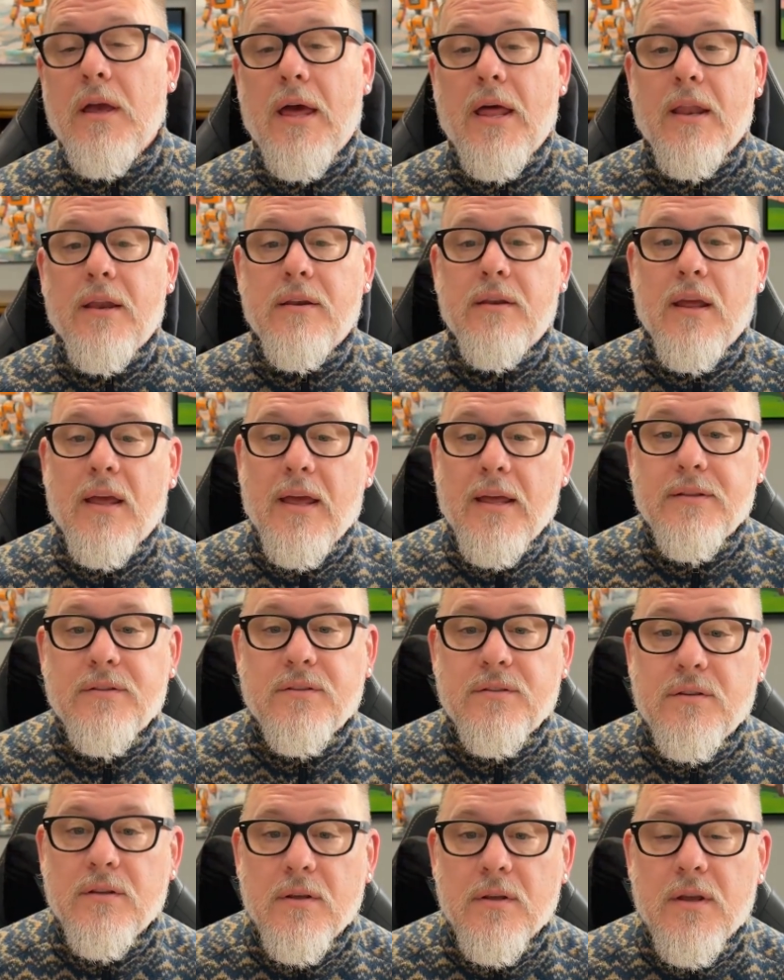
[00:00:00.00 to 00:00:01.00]
and
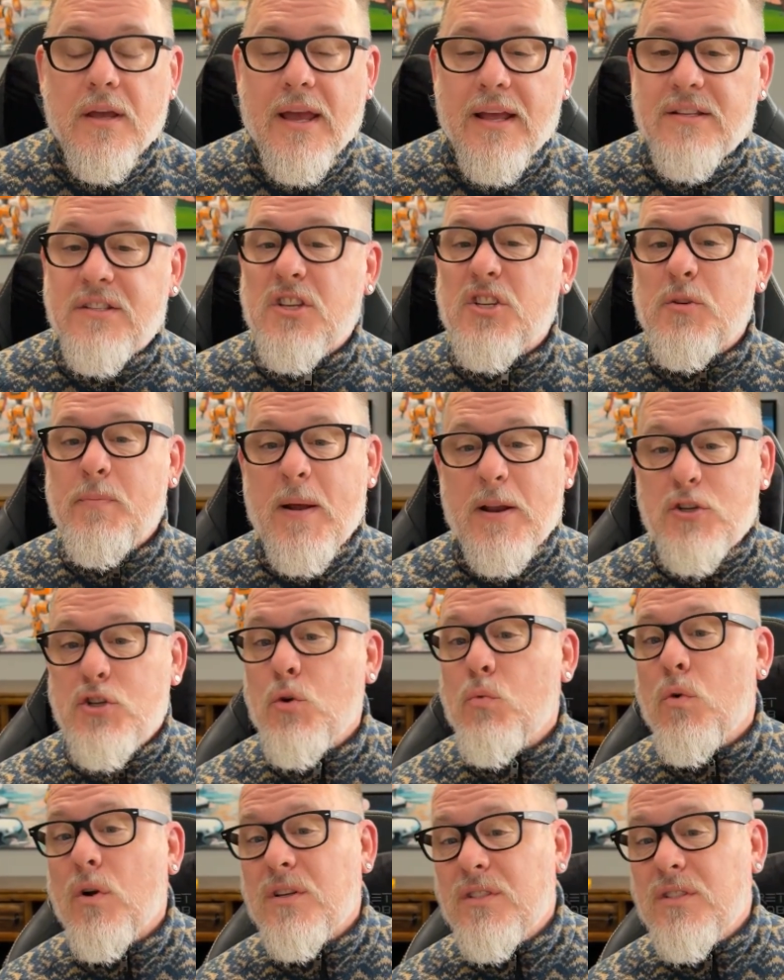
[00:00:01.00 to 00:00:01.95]
suspension